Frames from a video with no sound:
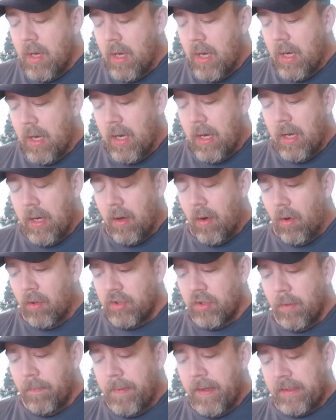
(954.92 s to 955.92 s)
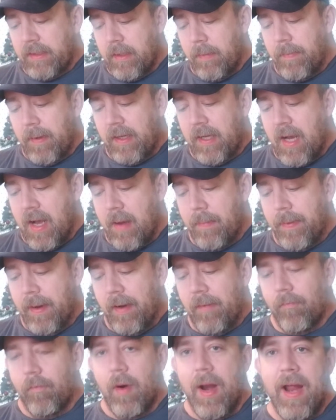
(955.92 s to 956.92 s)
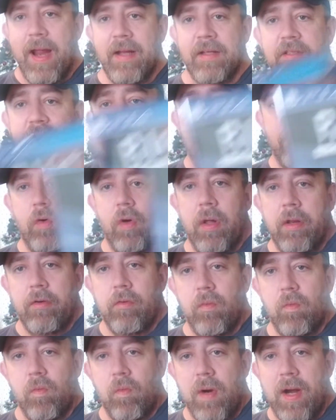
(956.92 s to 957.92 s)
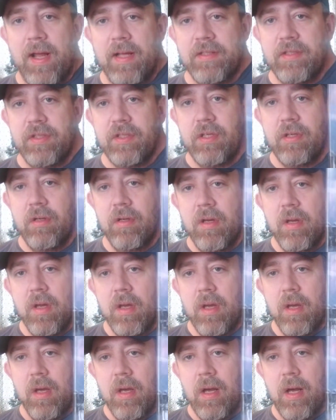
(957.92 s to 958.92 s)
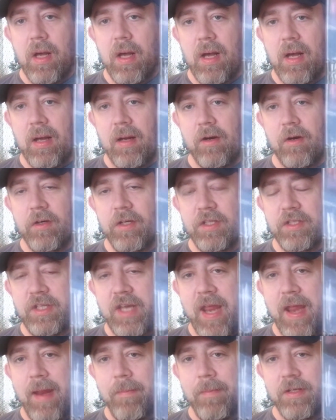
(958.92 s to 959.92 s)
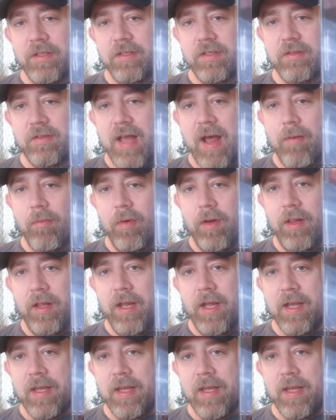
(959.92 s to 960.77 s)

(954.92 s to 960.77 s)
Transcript: Also picked up a copy of Riot Civil Unrest. I heard this game is not really a